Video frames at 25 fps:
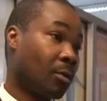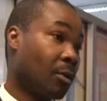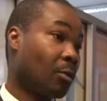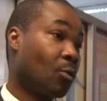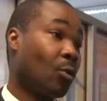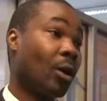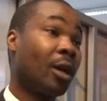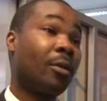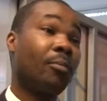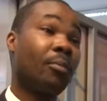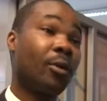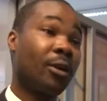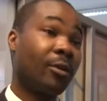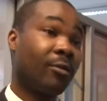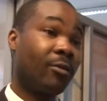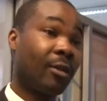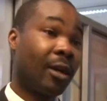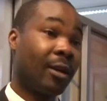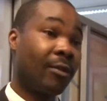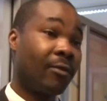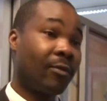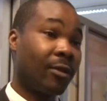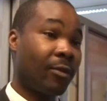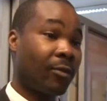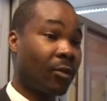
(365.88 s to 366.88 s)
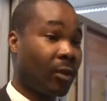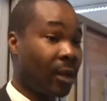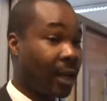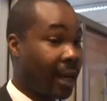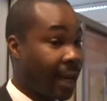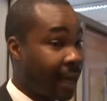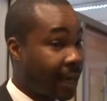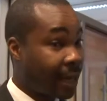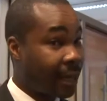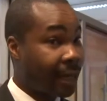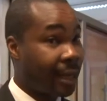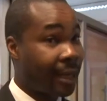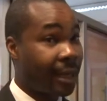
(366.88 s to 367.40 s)
1.5. The very
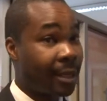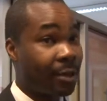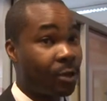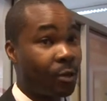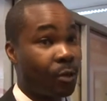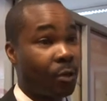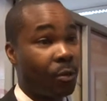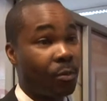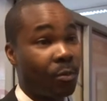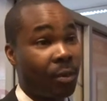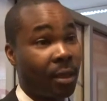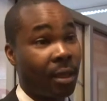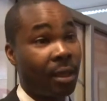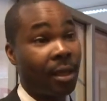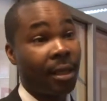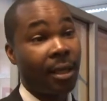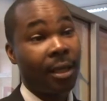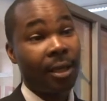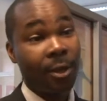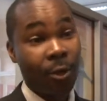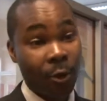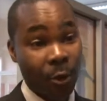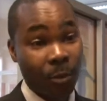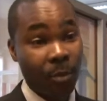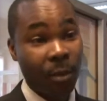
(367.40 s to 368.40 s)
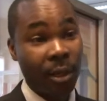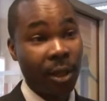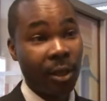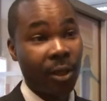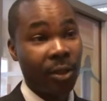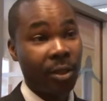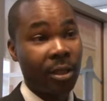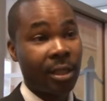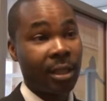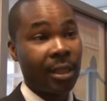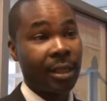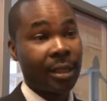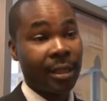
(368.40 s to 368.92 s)
high class could be 2
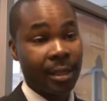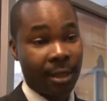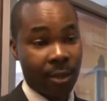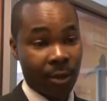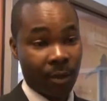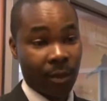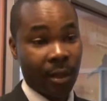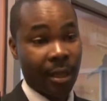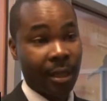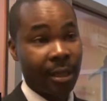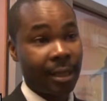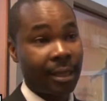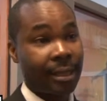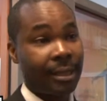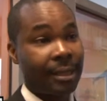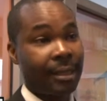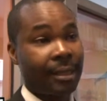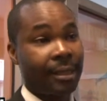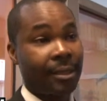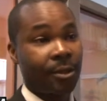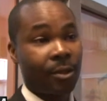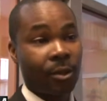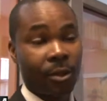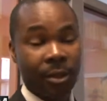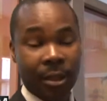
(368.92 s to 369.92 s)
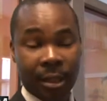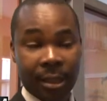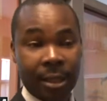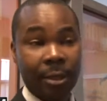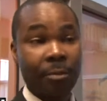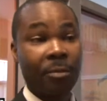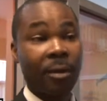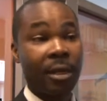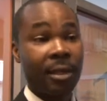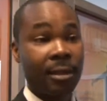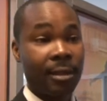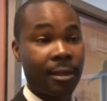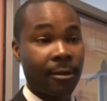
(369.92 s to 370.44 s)
million shillings, Uganda shillings. So it's
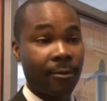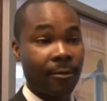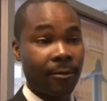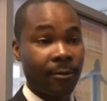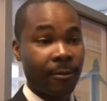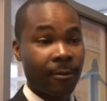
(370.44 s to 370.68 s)
expensive.